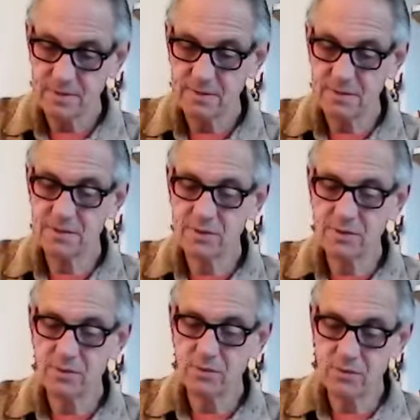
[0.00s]
These
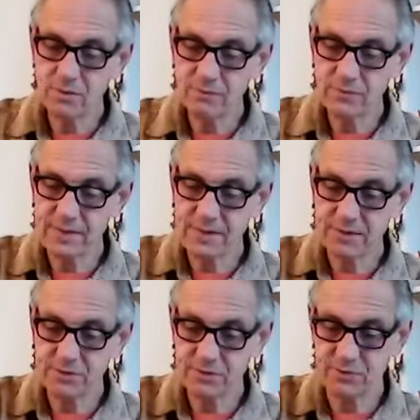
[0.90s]
are all
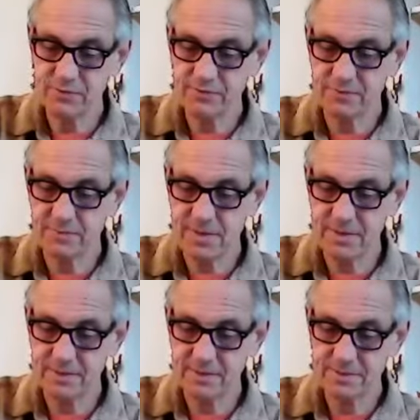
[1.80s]
reactions of the mind.